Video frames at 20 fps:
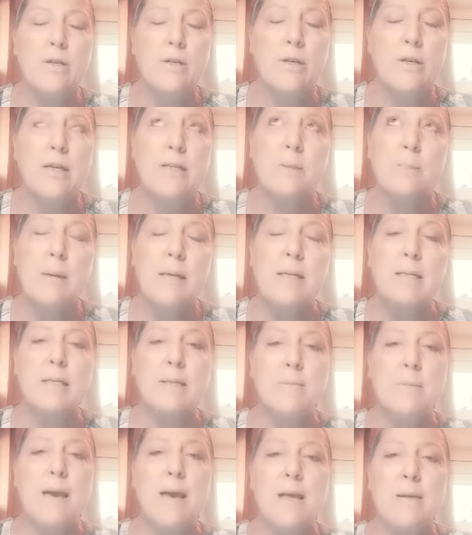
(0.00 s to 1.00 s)
explained it to
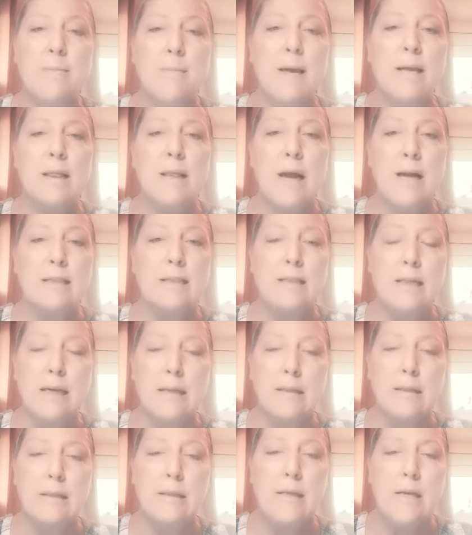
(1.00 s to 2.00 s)
me and it made a lot of
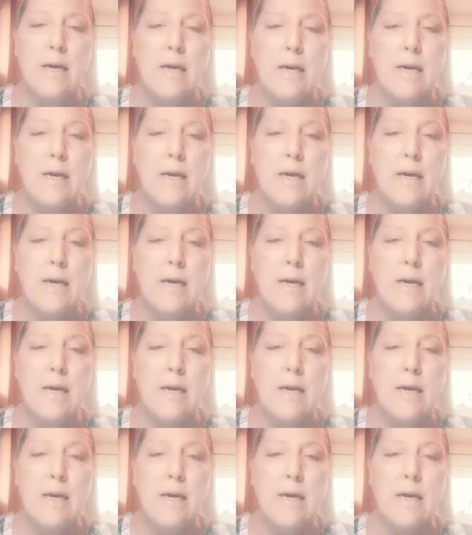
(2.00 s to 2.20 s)
sense